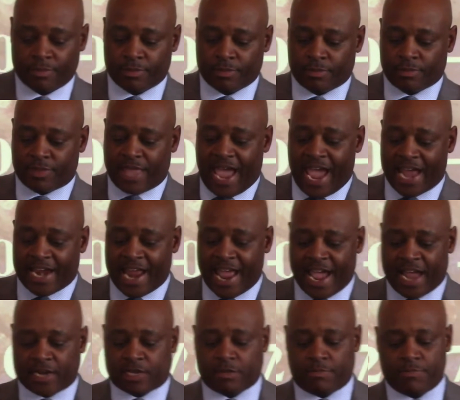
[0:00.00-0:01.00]
They hadn't
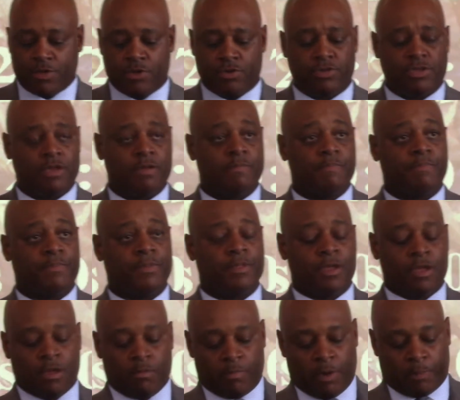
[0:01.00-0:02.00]
had communion.
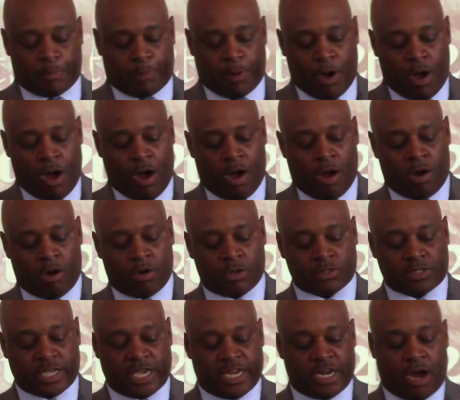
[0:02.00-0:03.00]
But
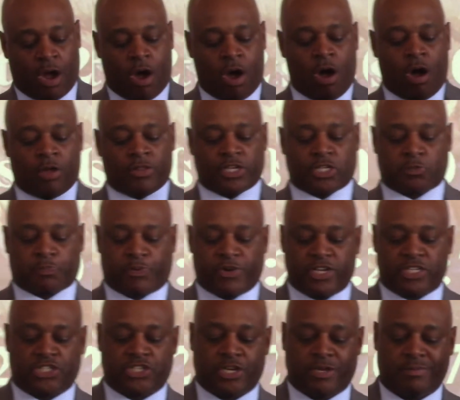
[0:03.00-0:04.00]
Paul did all this
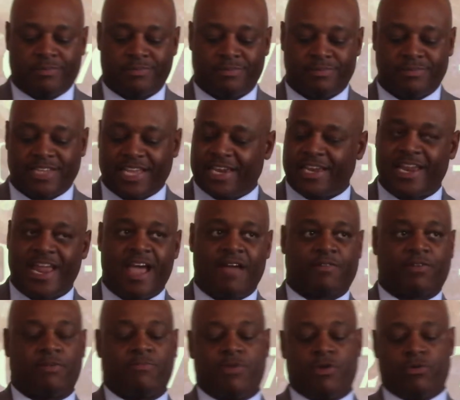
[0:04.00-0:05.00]
preaching. They didn't
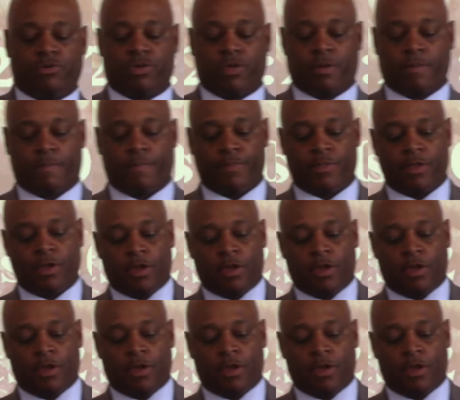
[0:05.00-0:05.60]
have communion.